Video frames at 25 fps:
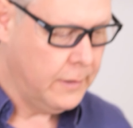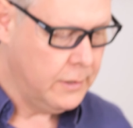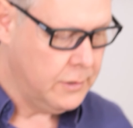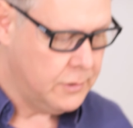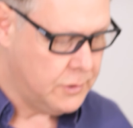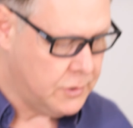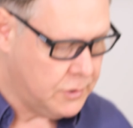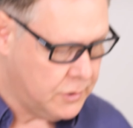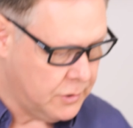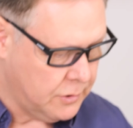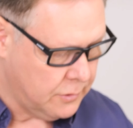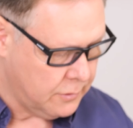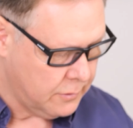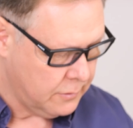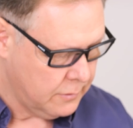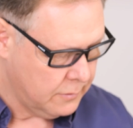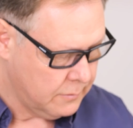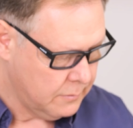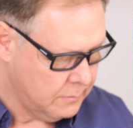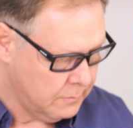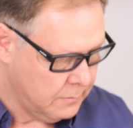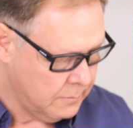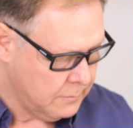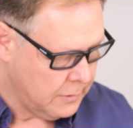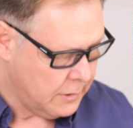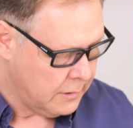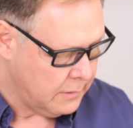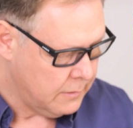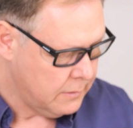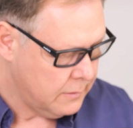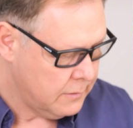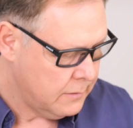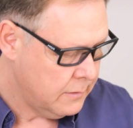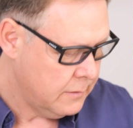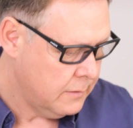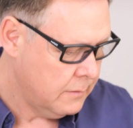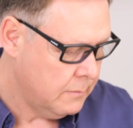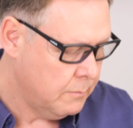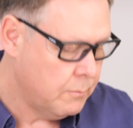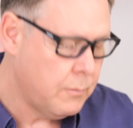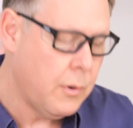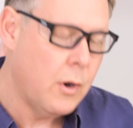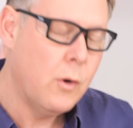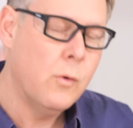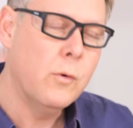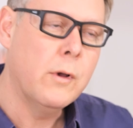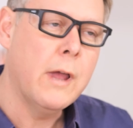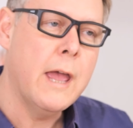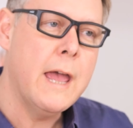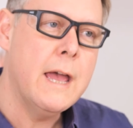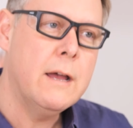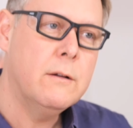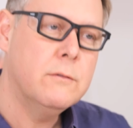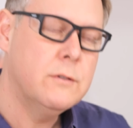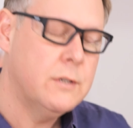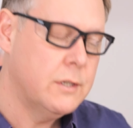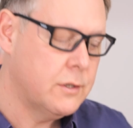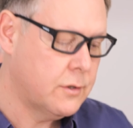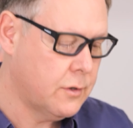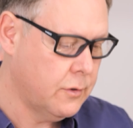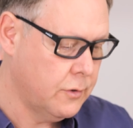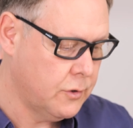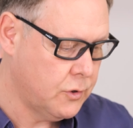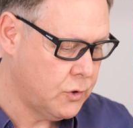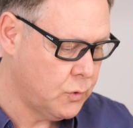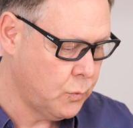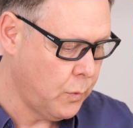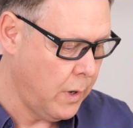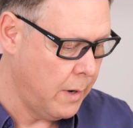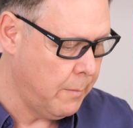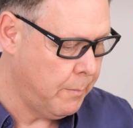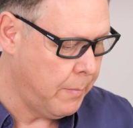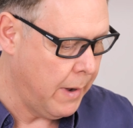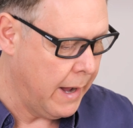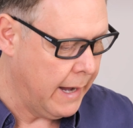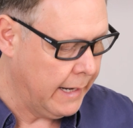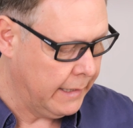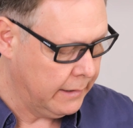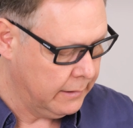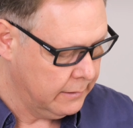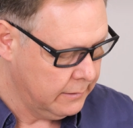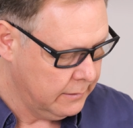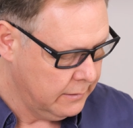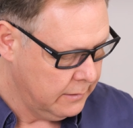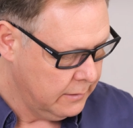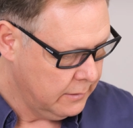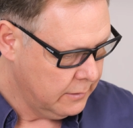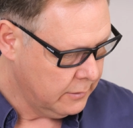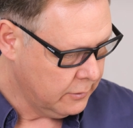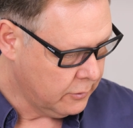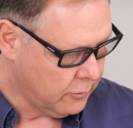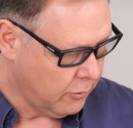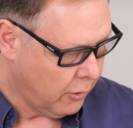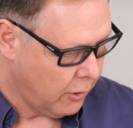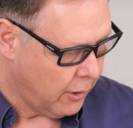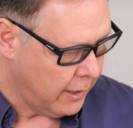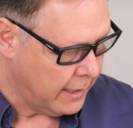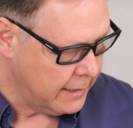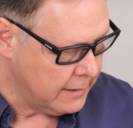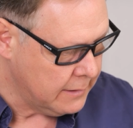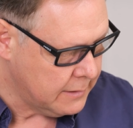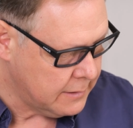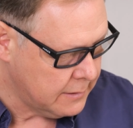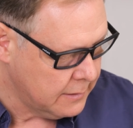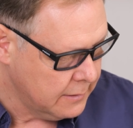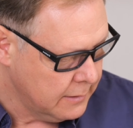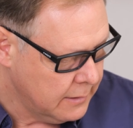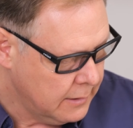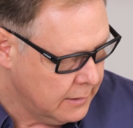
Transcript: inch bowl gouge. It's got a swept back grind,